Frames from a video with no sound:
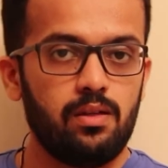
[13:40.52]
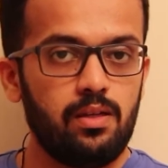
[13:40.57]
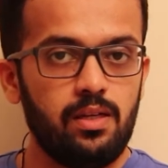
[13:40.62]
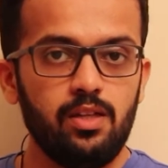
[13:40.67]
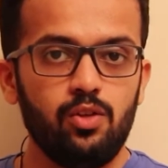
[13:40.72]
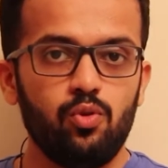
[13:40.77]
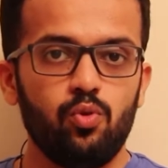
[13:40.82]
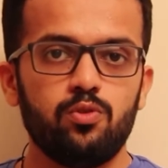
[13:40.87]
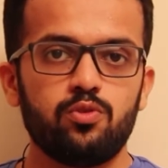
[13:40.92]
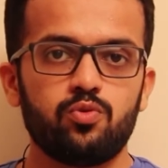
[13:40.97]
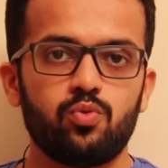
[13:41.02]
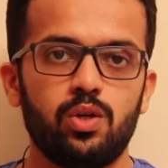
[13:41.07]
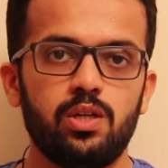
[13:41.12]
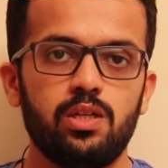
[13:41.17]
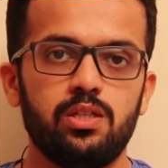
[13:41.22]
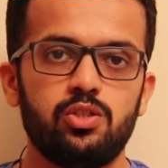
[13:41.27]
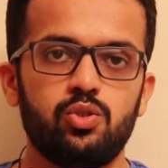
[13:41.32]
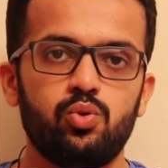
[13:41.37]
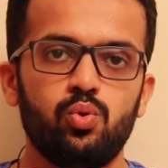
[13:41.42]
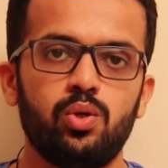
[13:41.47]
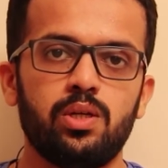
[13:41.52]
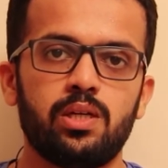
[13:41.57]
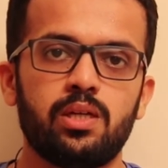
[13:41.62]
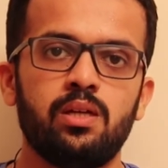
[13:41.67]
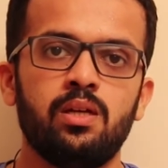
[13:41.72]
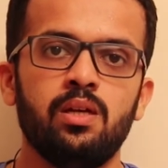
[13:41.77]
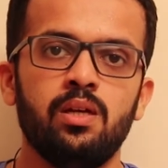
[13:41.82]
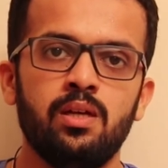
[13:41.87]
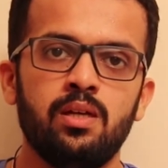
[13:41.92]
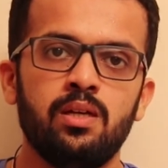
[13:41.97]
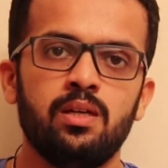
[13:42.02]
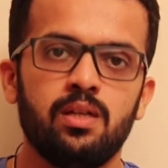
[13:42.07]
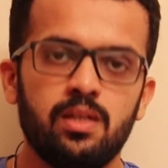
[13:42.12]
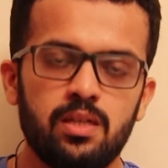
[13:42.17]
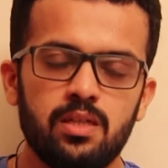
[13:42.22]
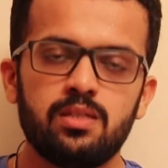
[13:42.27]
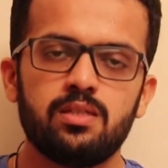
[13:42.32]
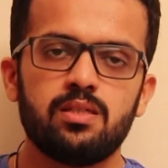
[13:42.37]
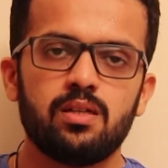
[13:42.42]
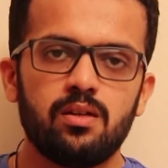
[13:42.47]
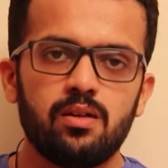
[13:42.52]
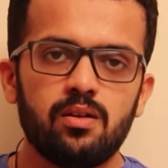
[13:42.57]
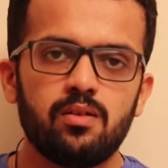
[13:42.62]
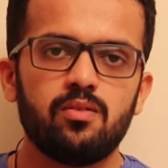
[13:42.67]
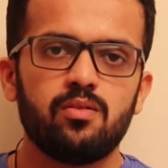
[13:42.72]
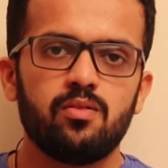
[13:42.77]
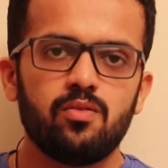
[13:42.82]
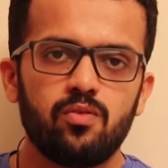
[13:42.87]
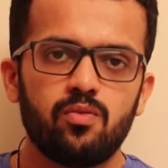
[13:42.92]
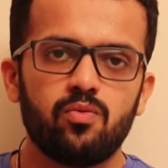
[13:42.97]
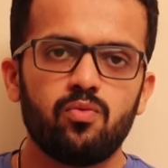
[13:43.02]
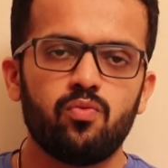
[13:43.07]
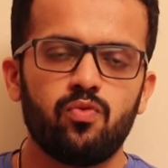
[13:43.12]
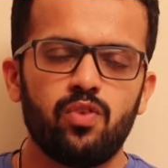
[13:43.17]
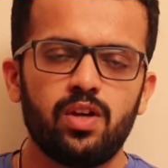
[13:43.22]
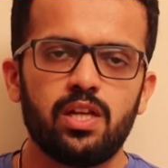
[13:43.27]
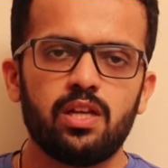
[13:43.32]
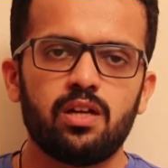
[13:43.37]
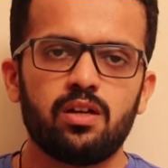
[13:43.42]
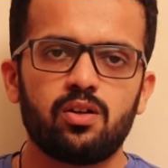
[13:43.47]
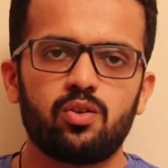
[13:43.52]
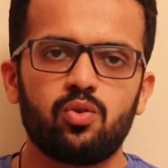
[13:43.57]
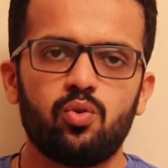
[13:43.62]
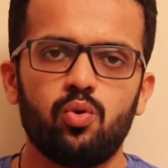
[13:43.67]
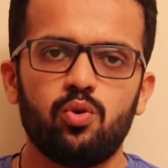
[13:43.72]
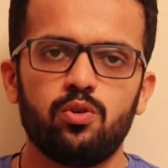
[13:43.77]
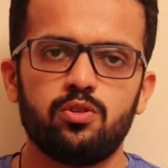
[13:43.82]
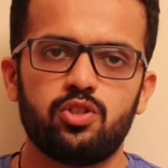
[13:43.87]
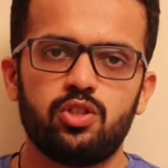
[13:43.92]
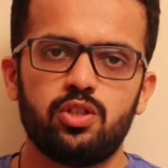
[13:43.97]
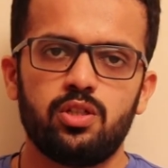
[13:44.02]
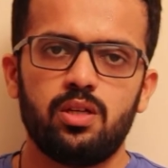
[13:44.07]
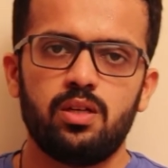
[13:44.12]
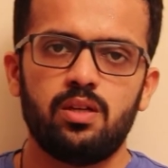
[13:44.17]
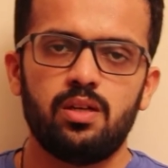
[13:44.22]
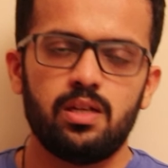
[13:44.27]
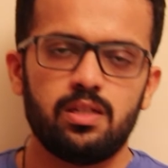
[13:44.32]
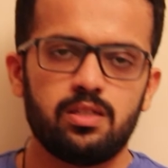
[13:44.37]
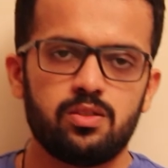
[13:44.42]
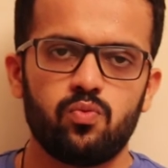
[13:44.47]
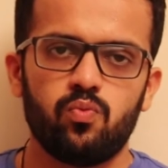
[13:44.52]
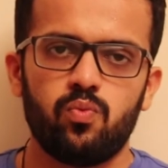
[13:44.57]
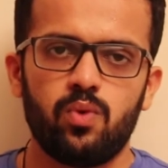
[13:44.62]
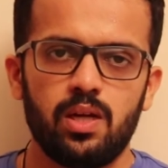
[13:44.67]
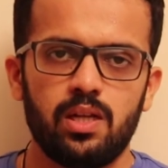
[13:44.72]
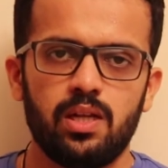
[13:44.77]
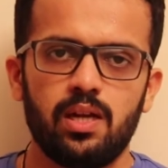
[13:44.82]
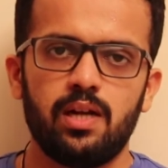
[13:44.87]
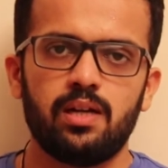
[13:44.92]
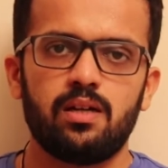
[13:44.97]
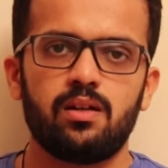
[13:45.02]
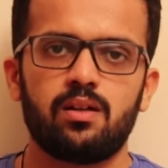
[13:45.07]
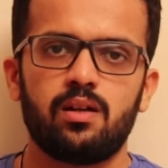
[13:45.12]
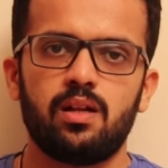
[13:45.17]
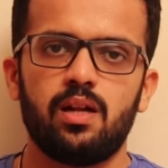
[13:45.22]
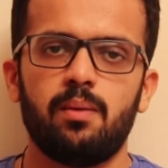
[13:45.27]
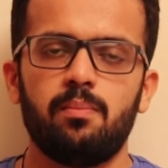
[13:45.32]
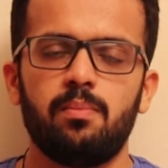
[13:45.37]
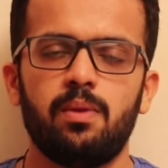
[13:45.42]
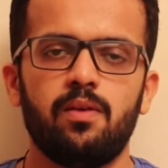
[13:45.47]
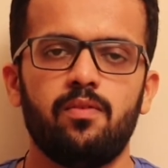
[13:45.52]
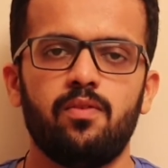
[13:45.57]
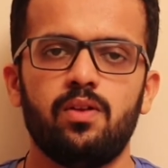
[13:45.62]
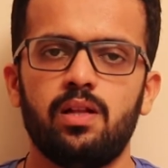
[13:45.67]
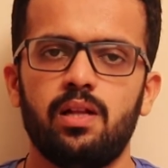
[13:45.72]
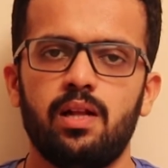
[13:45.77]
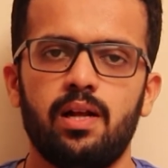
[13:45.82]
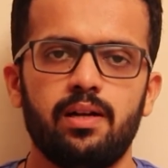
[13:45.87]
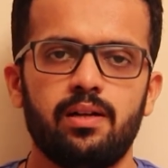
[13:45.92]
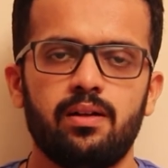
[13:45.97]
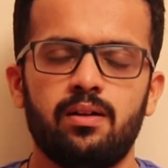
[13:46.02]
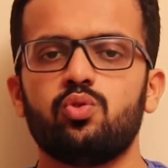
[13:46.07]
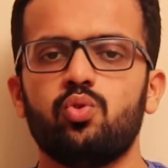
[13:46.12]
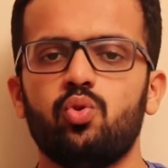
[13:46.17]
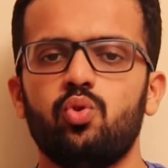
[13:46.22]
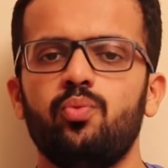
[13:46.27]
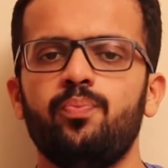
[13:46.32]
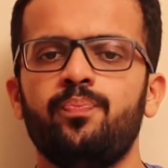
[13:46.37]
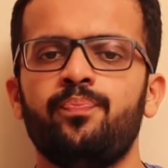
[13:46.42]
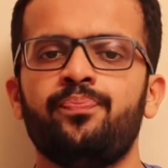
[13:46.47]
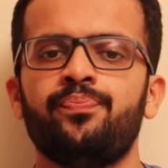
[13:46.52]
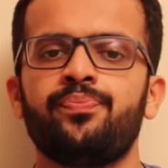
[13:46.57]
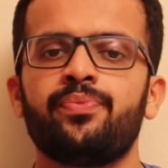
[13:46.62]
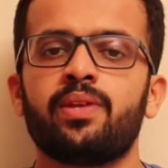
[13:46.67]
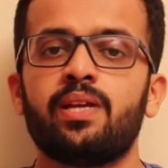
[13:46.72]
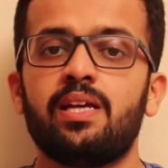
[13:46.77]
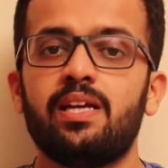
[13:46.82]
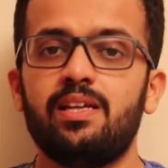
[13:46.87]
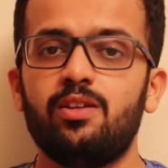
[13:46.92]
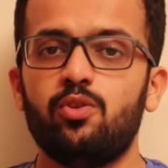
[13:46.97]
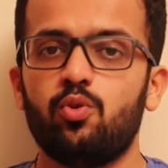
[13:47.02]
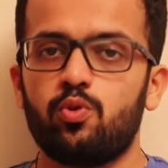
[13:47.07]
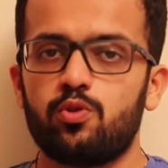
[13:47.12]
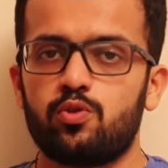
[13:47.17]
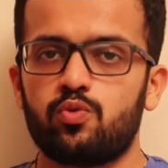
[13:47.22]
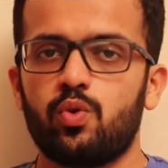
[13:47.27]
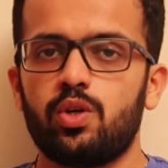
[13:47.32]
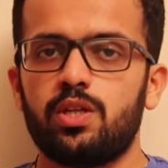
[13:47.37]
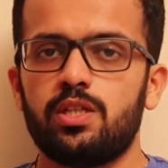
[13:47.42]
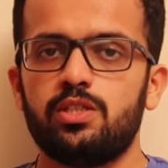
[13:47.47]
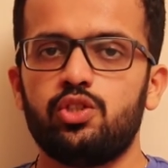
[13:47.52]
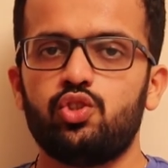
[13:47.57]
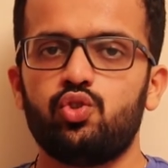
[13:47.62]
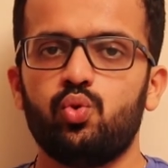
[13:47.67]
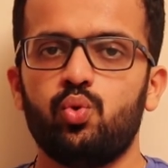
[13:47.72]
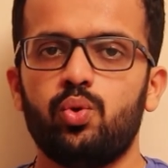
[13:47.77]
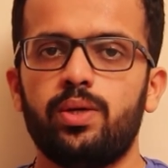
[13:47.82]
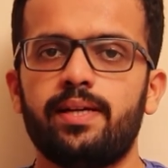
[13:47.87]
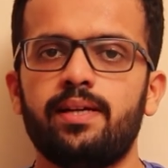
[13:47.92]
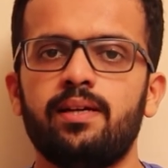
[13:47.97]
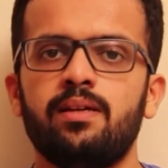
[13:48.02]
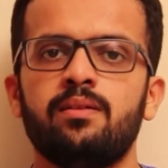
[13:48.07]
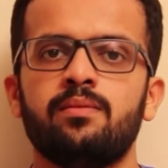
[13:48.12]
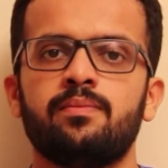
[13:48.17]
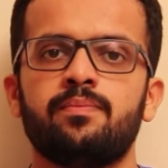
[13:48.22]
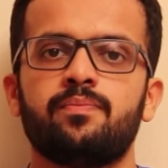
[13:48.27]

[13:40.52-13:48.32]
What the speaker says: he knows what he's doing. He's a winner coach. He has won at club level, and so he knows what he's doing.